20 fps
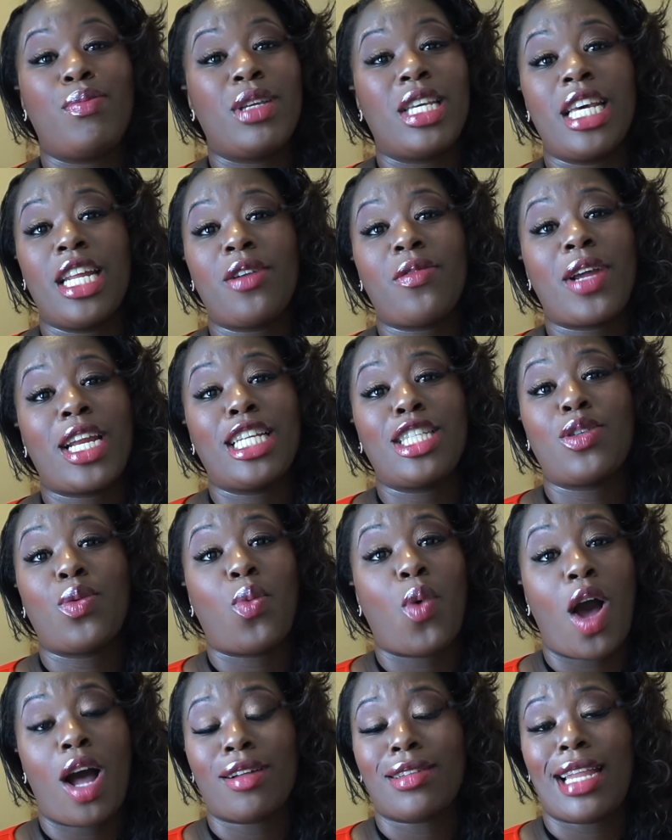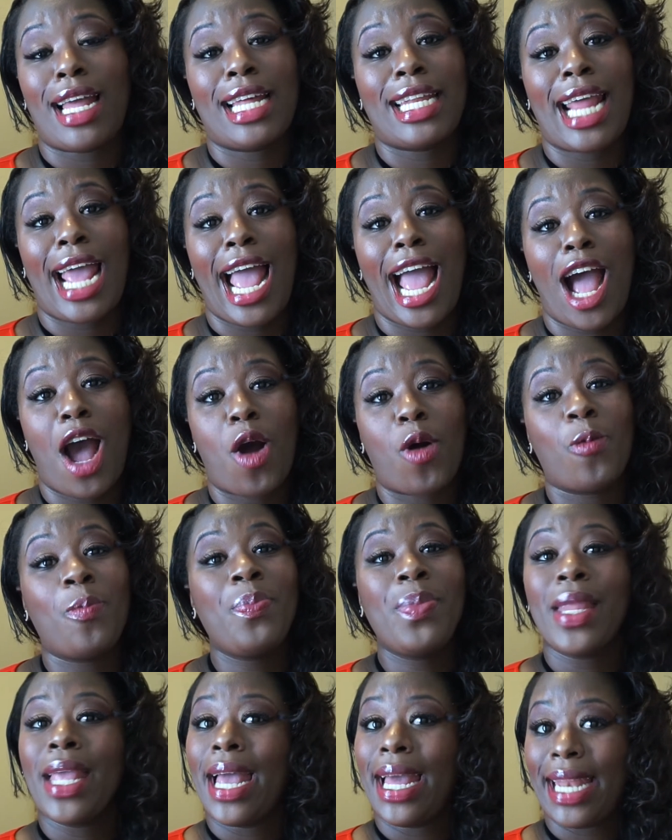getting ready to walk down the aisle
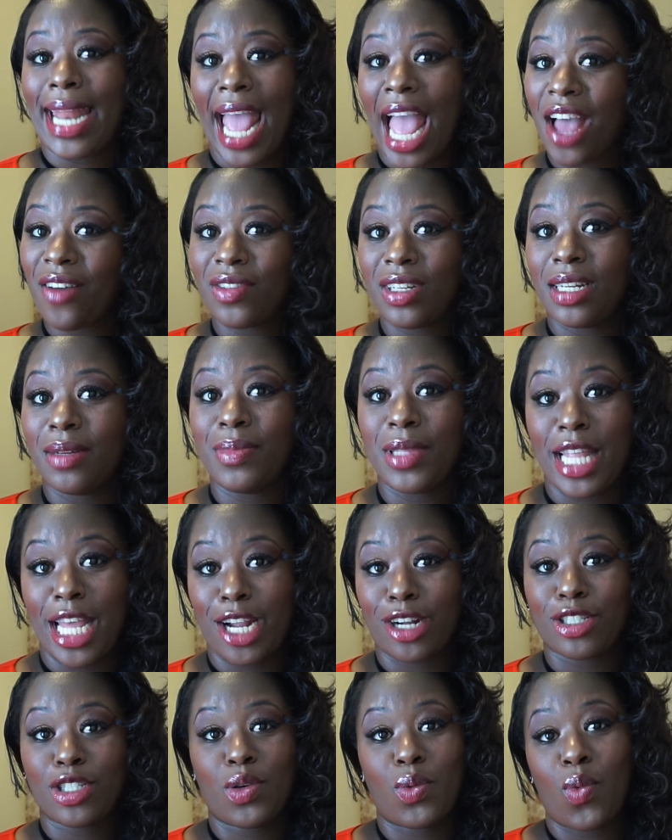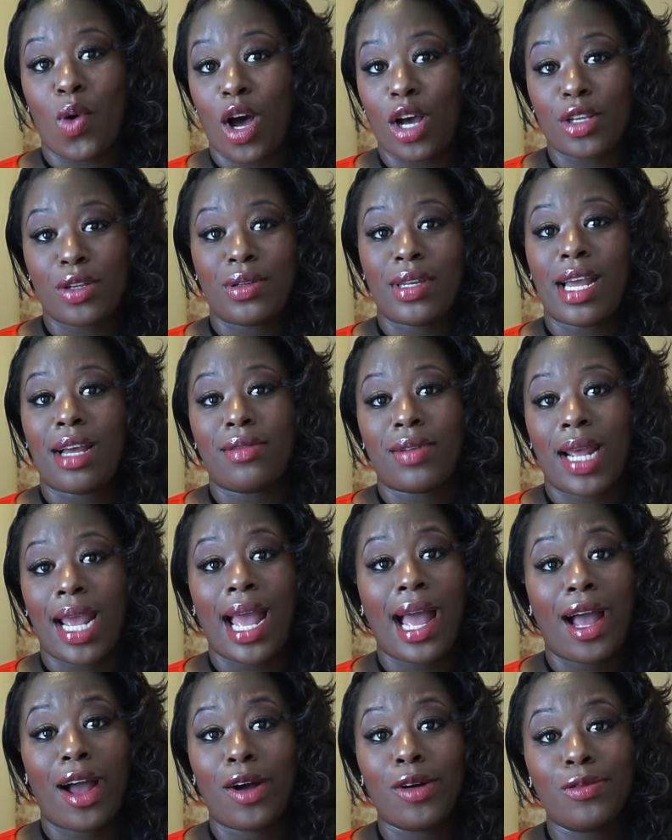and having them there to walk you down the
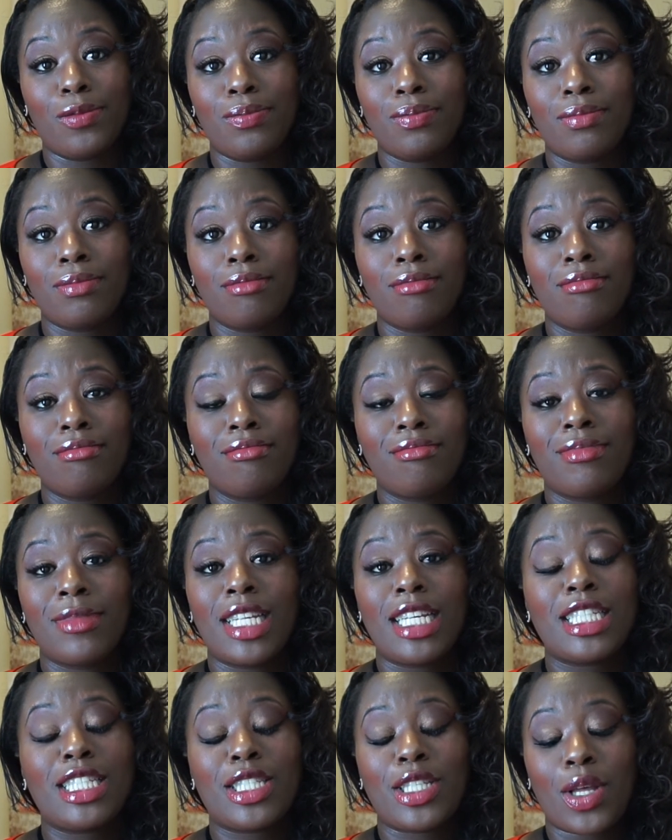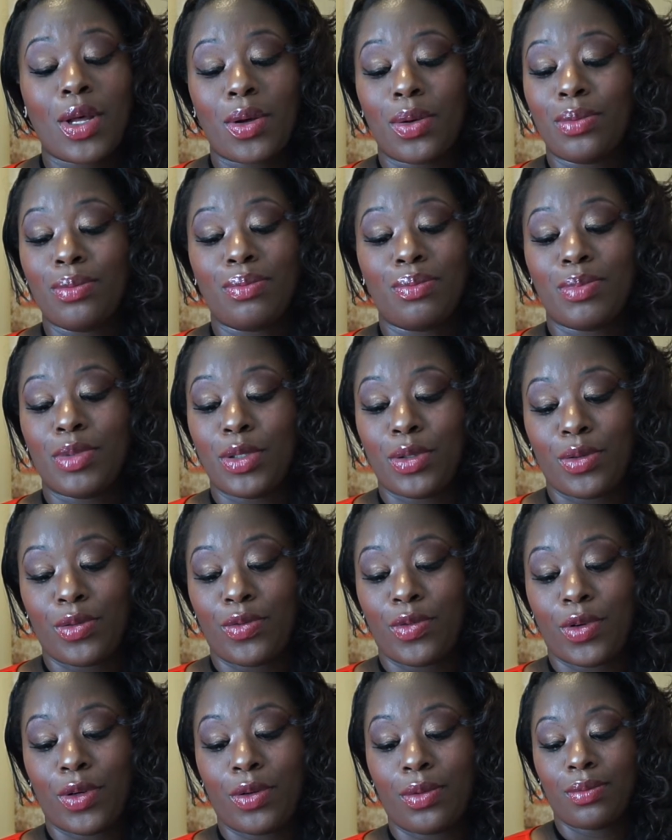aisle. It's so
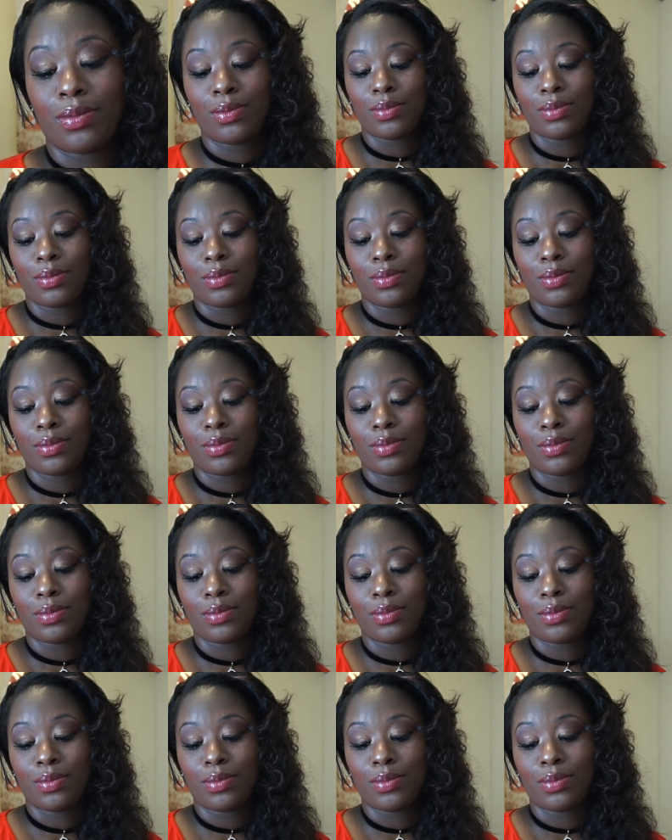beautiful.